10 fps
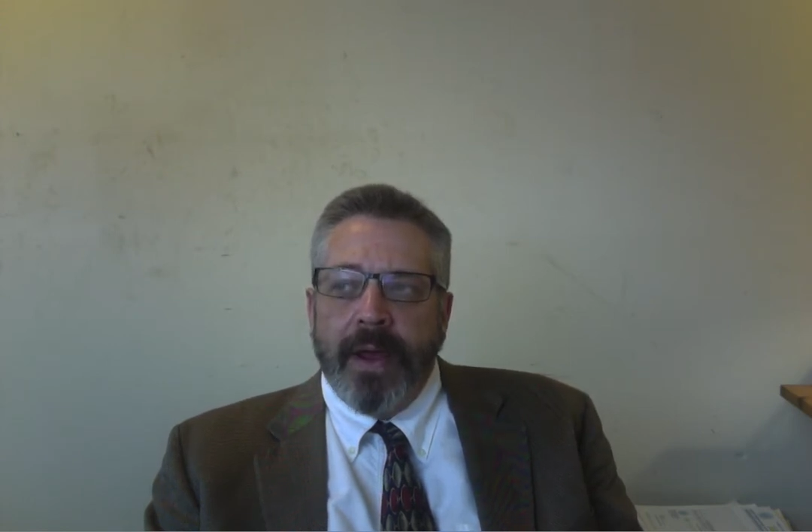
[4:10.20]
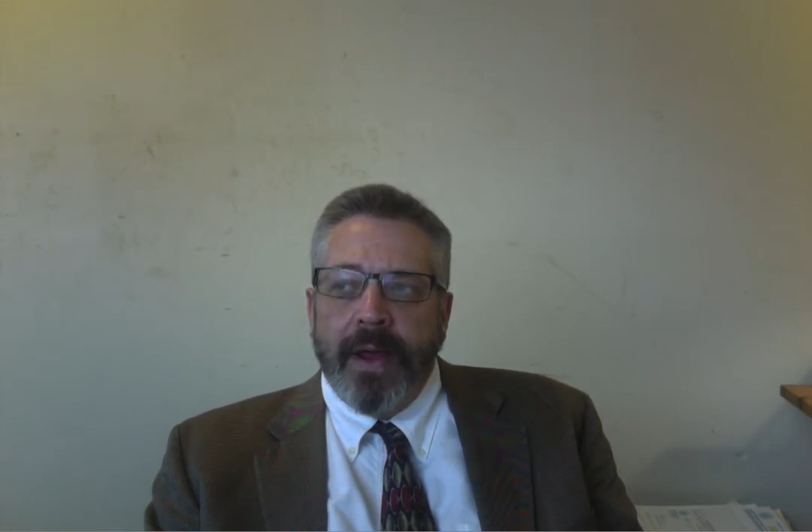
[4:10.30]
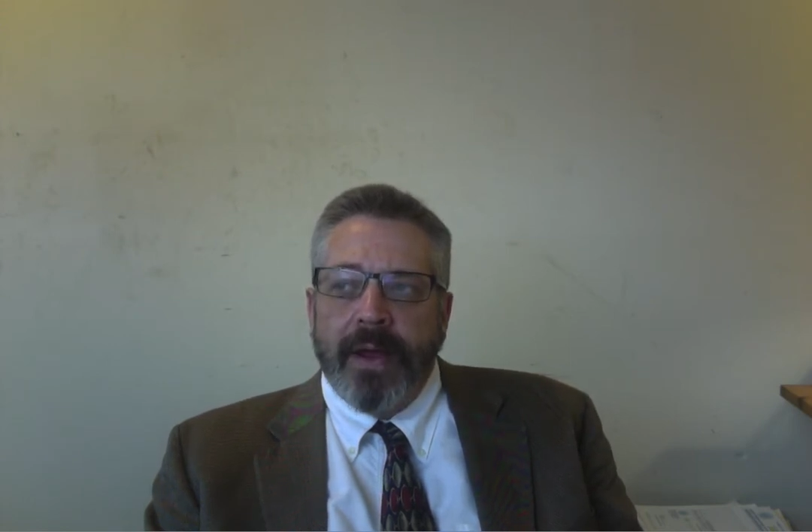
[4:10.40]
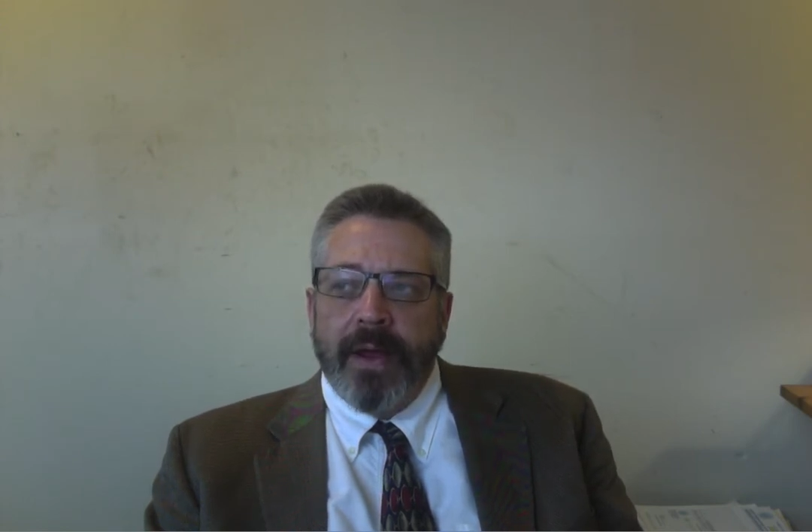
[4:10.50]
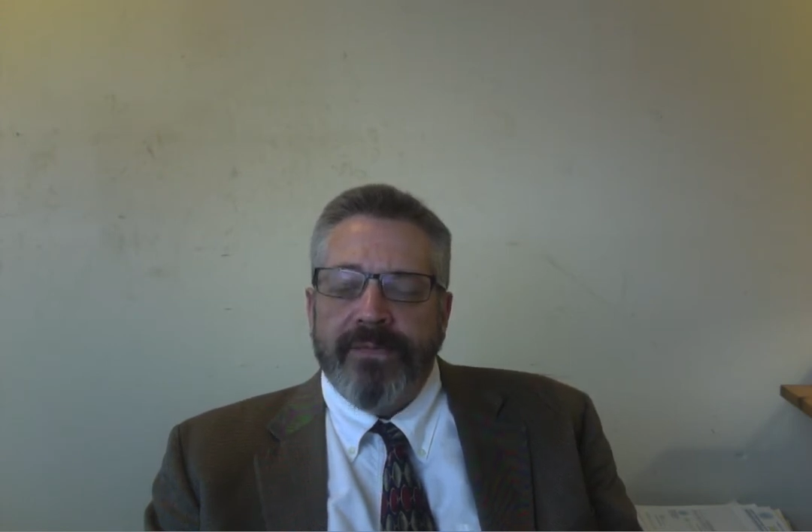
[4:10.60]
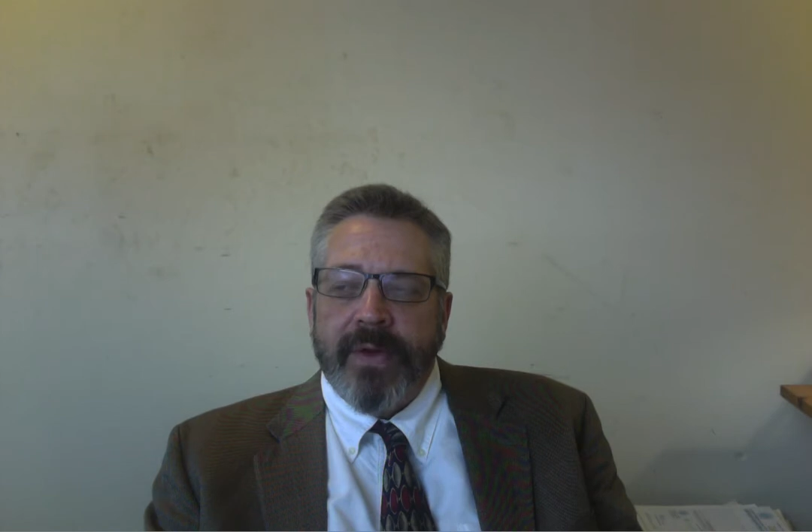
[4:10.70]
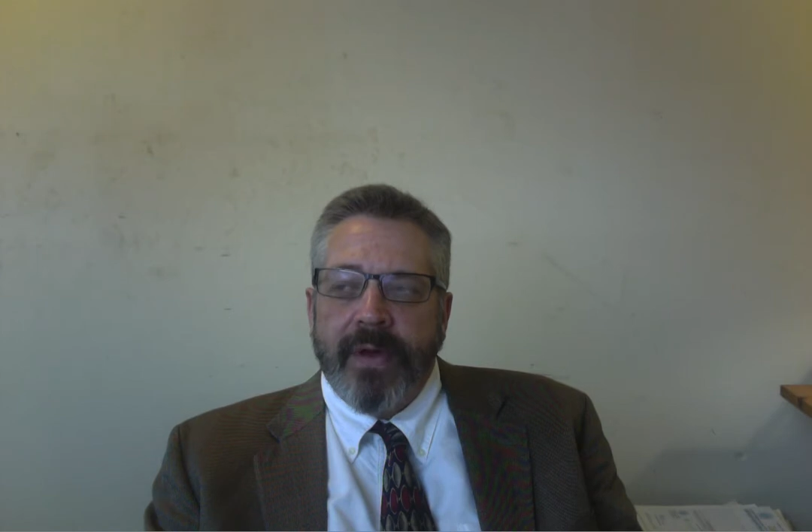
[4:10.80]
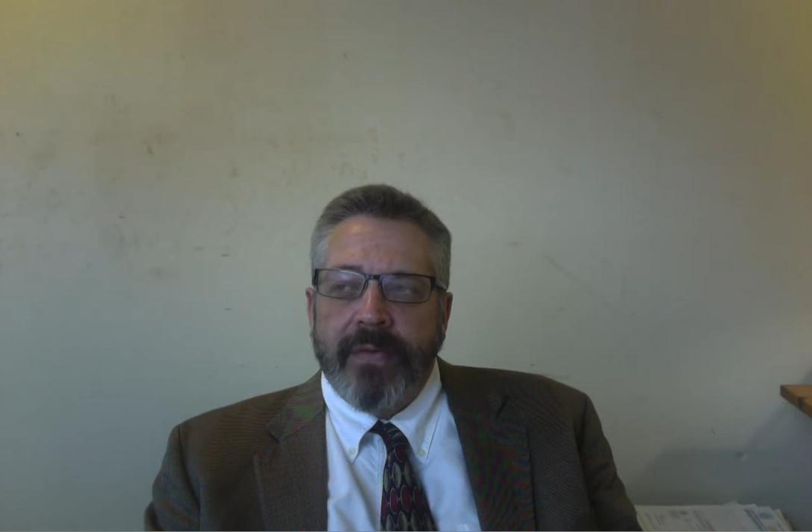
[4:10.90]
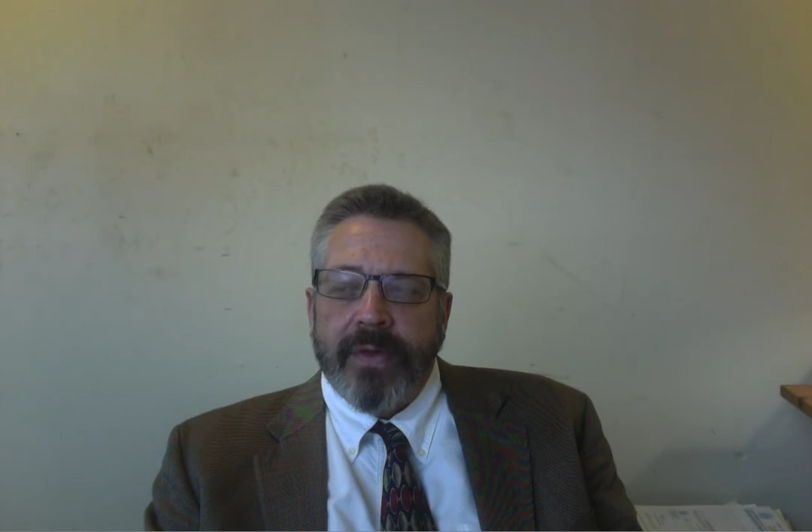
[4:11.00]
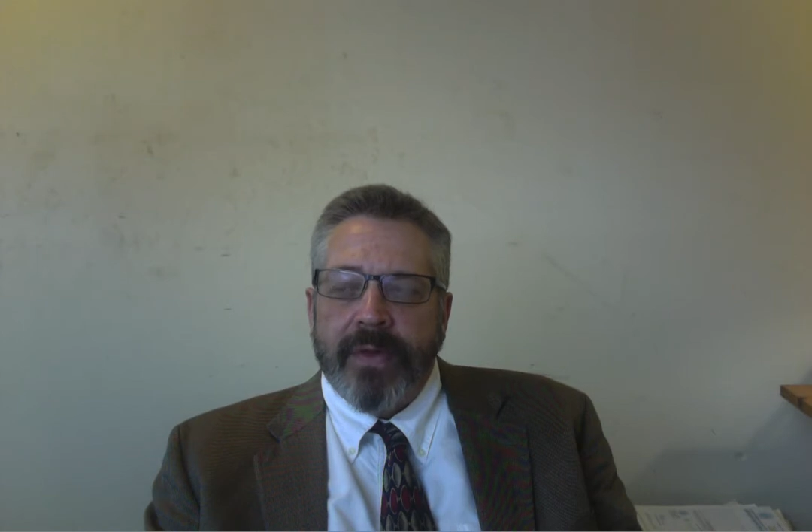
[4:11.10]
And
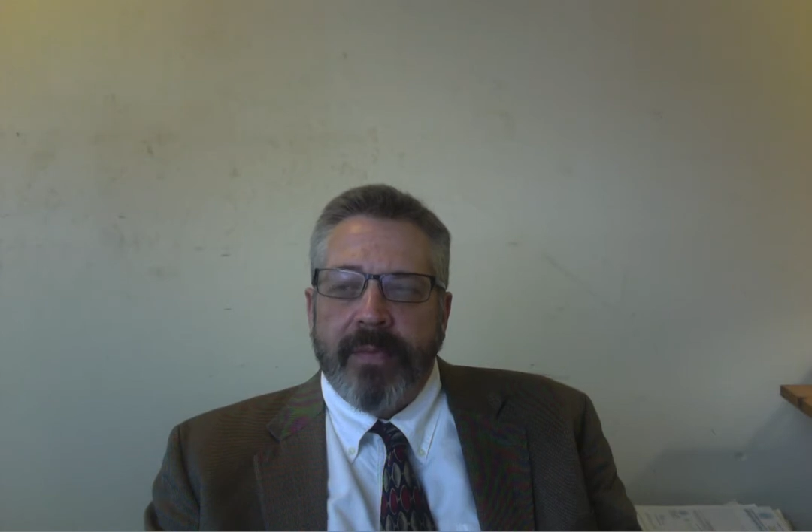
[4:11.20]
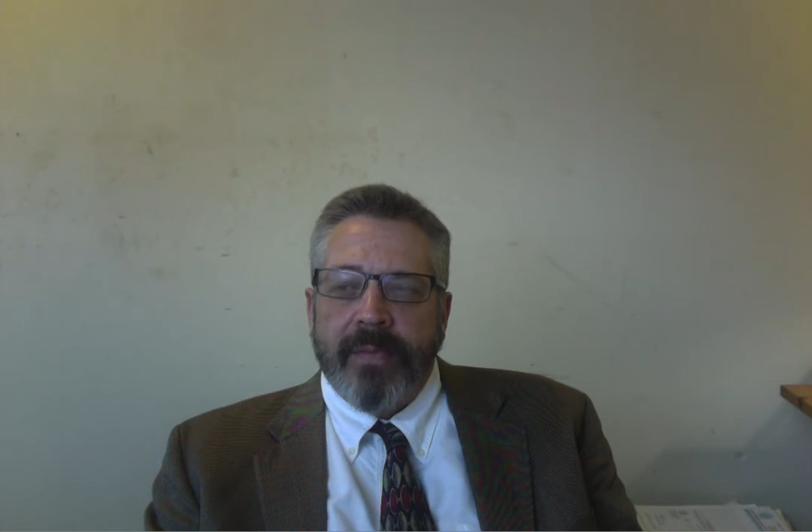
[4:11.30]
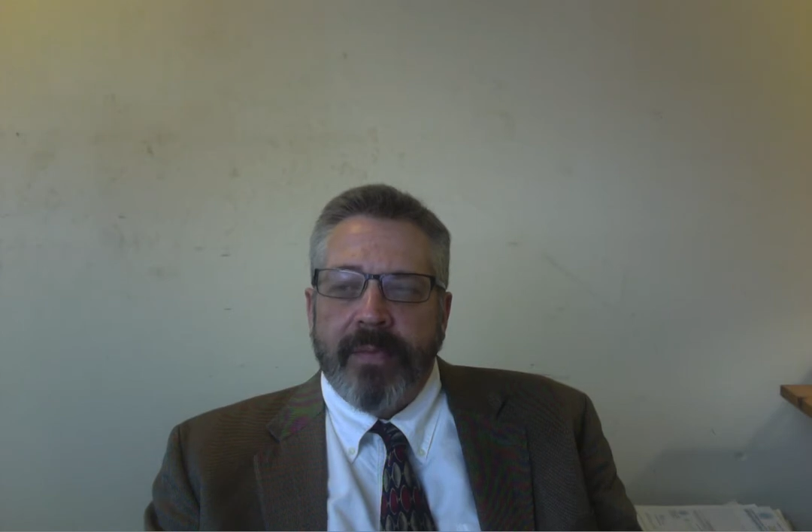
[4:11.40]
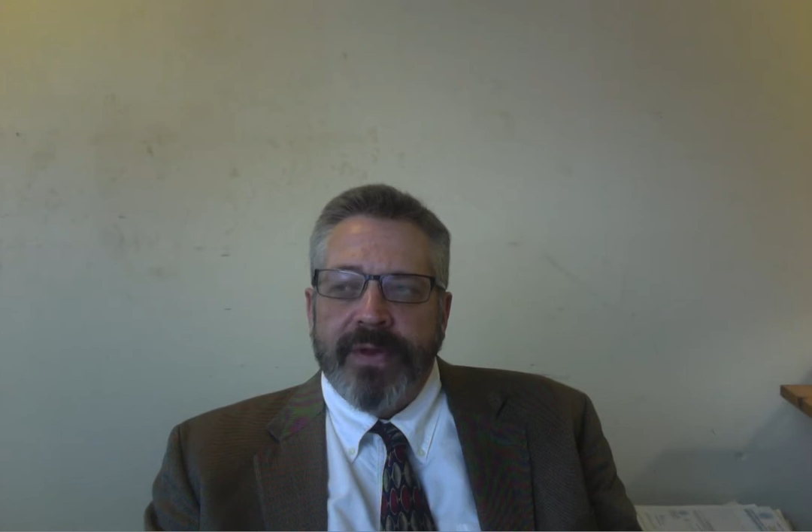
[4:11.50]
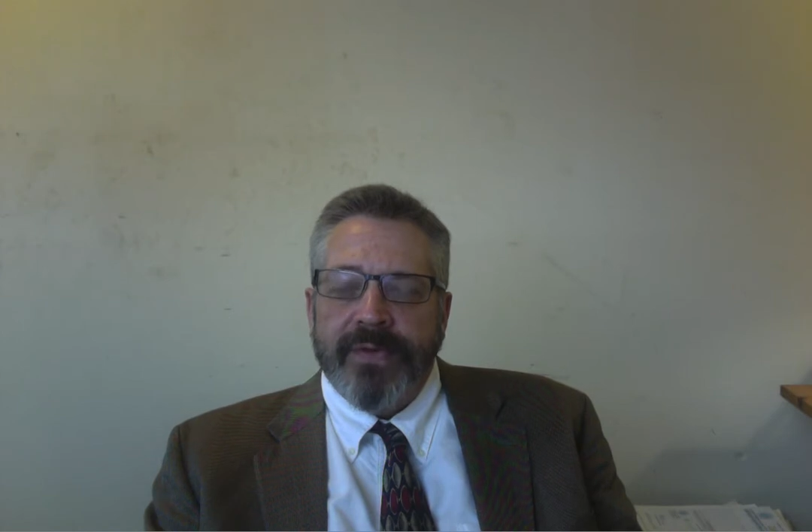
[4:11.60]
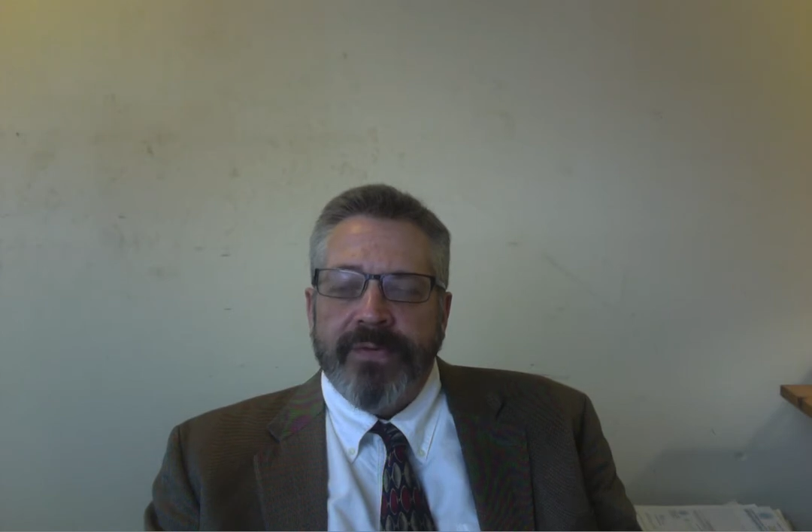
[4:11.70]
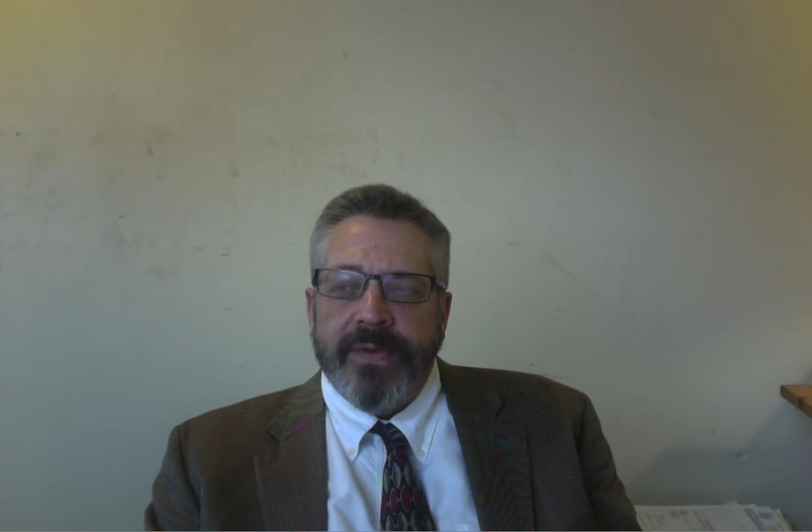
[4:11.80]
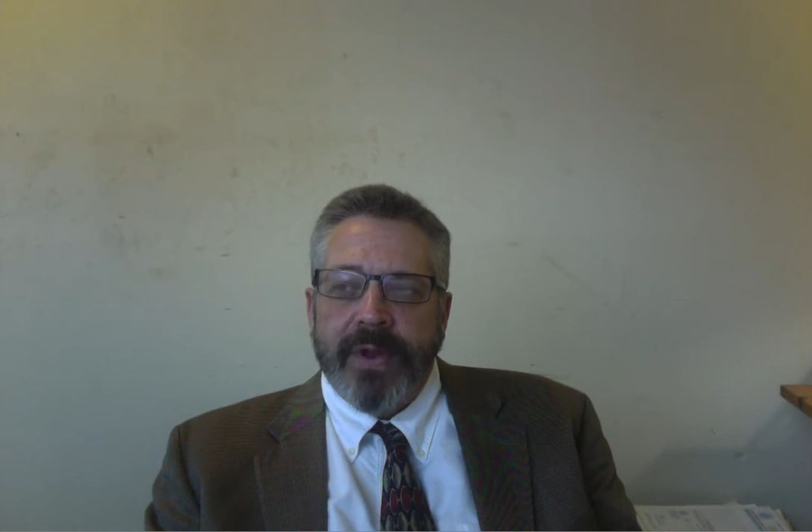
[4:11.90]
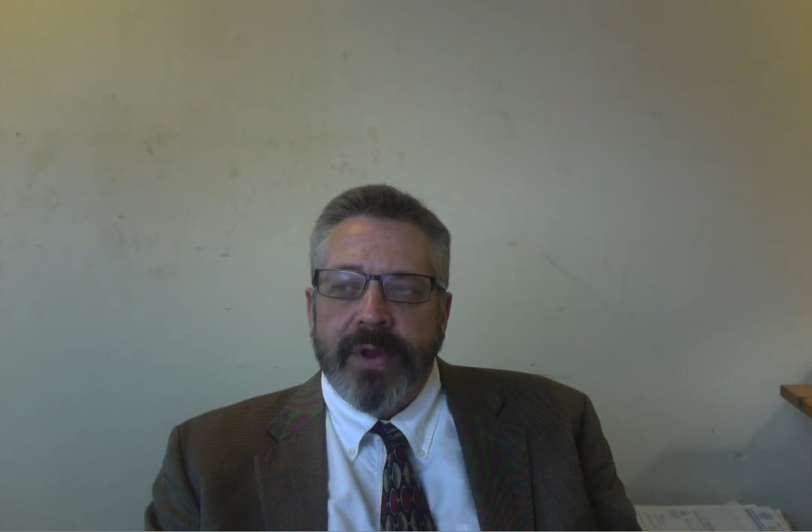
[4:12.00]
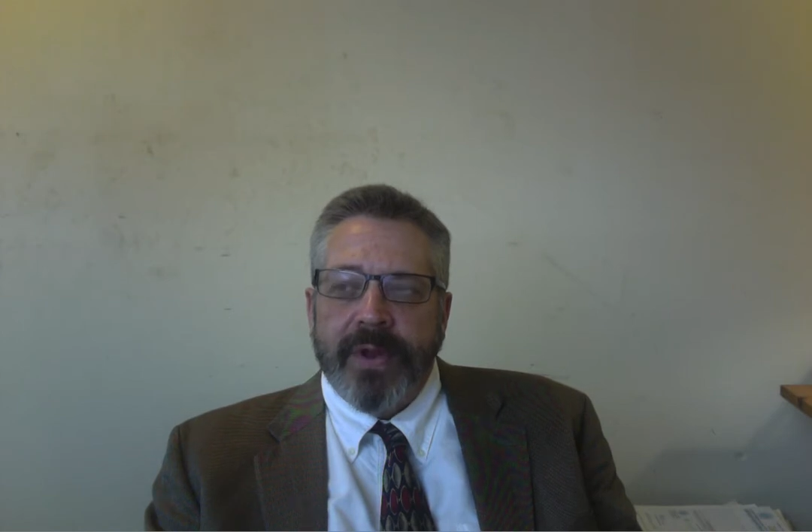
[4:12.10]
so the
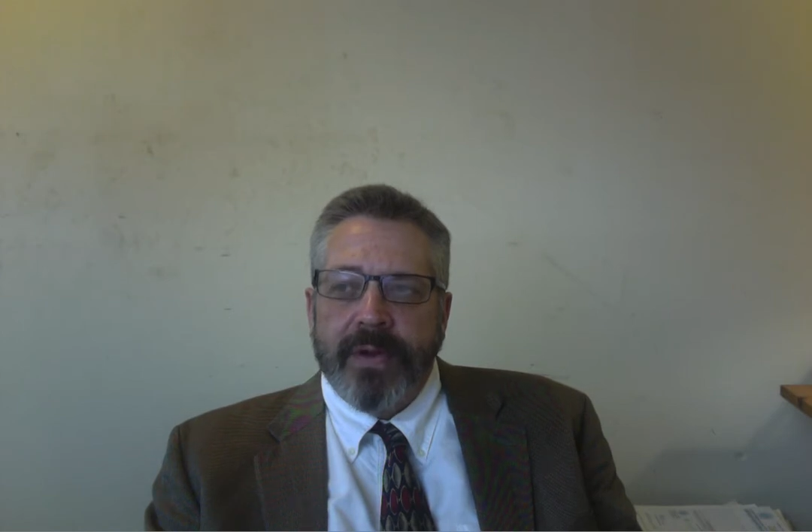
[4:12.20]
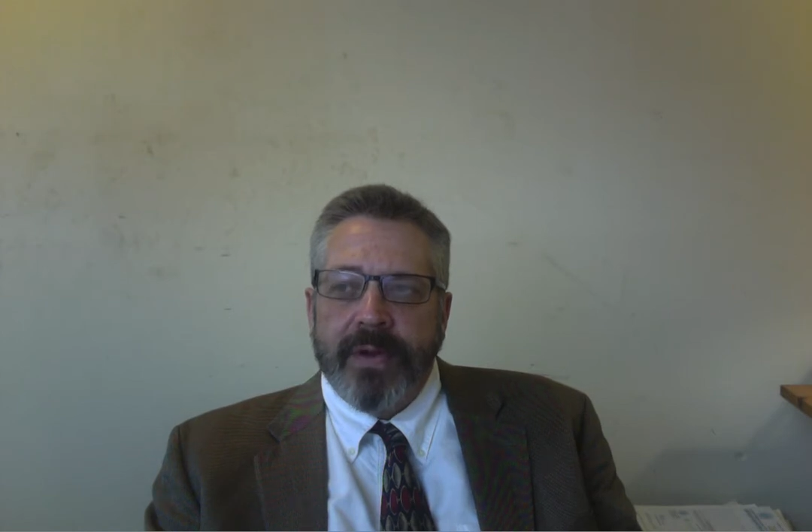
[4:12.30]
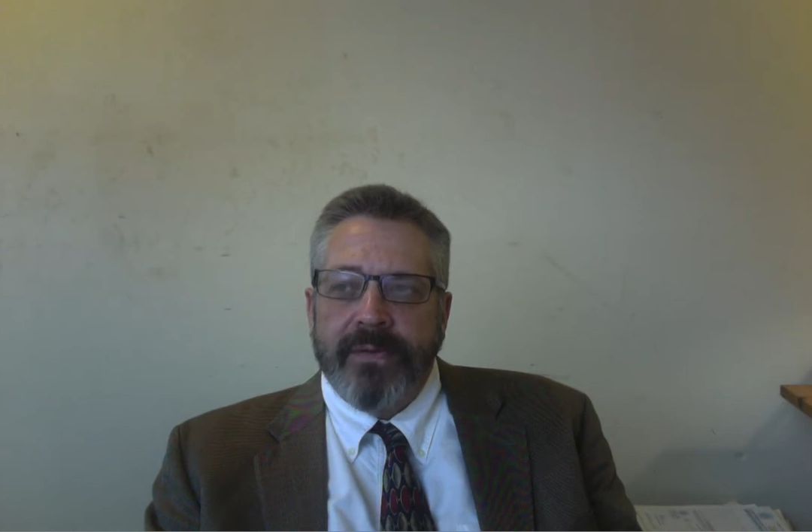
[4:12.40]
competition